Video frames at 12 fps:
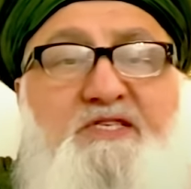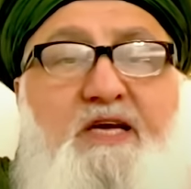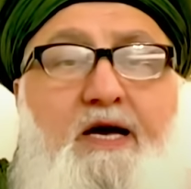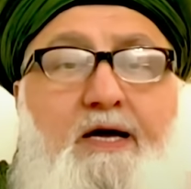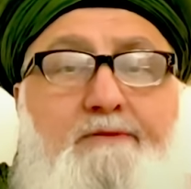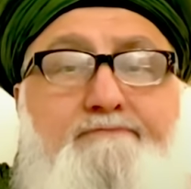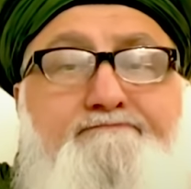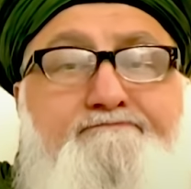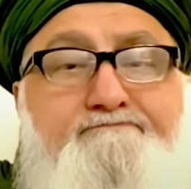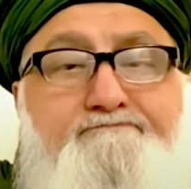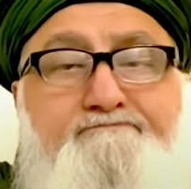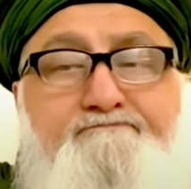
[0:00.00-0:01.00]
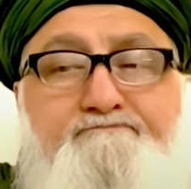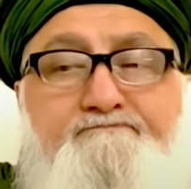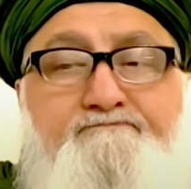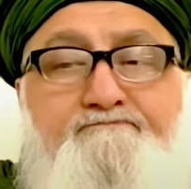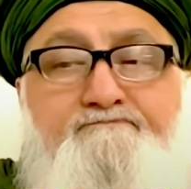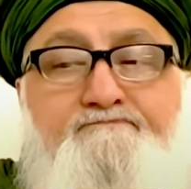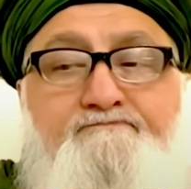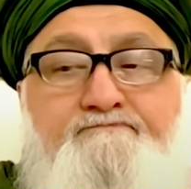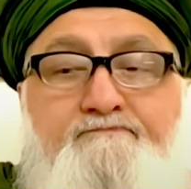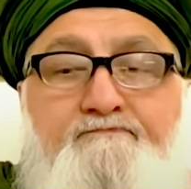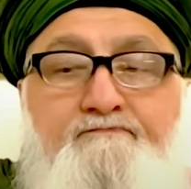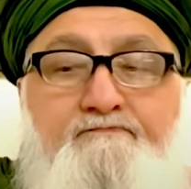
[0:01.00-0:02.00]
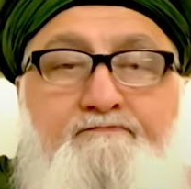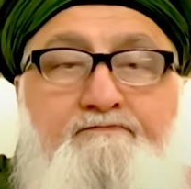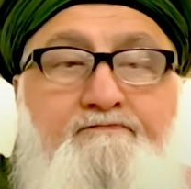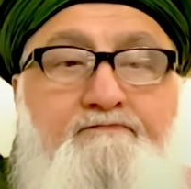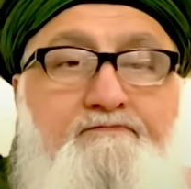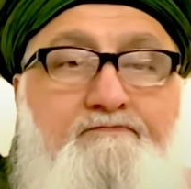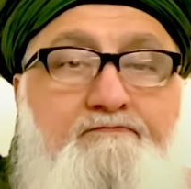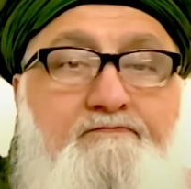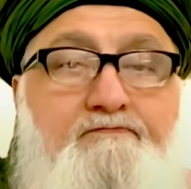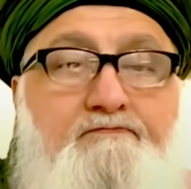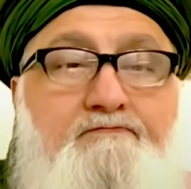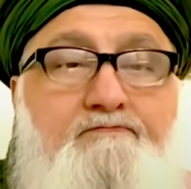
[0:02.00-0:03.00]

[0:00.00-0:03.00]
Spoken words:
No one is speaking in this clip.